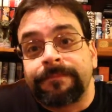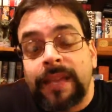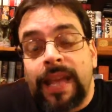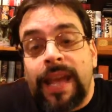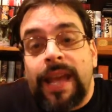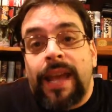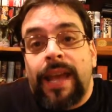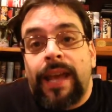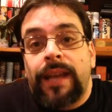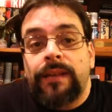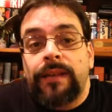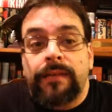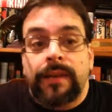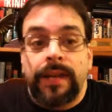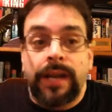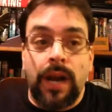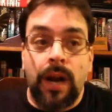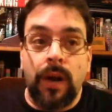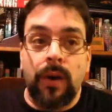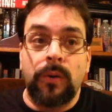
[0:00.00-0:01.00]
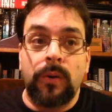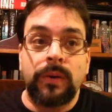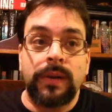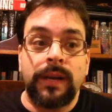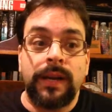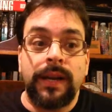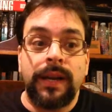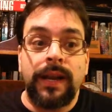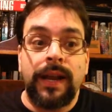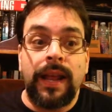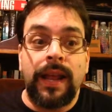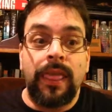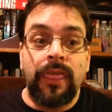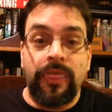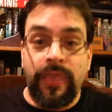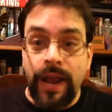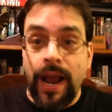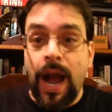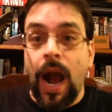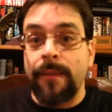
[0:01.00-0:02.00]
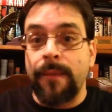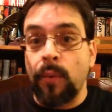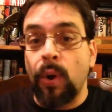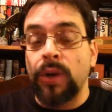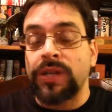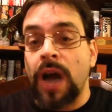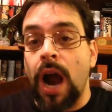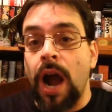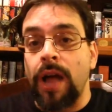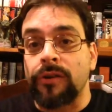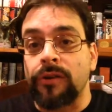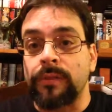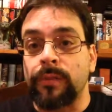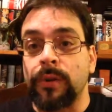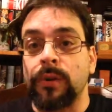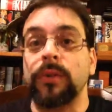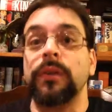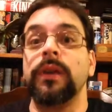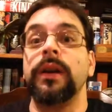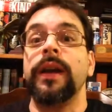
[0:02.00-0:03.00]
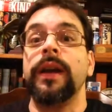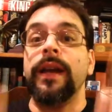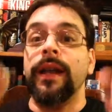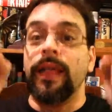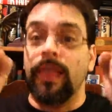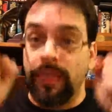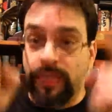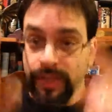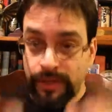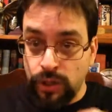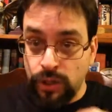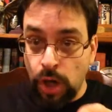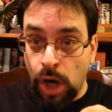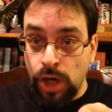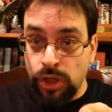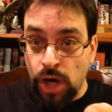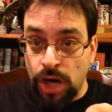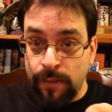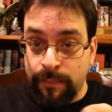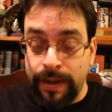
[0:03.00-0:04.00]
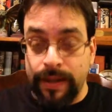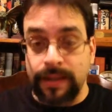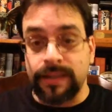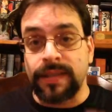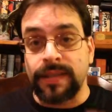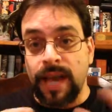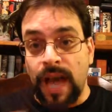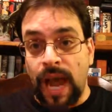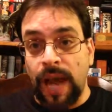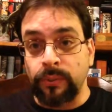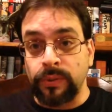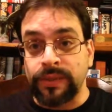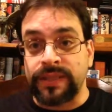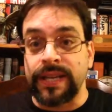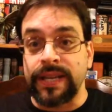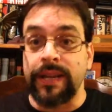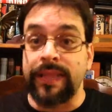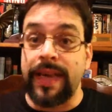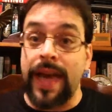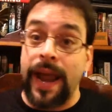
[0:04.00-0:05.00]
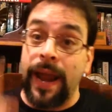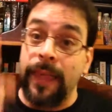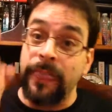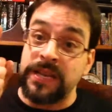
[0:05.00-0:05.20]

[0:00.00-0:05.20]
And, you know, they are more tolerable than Jar Jar Binks, I will say that.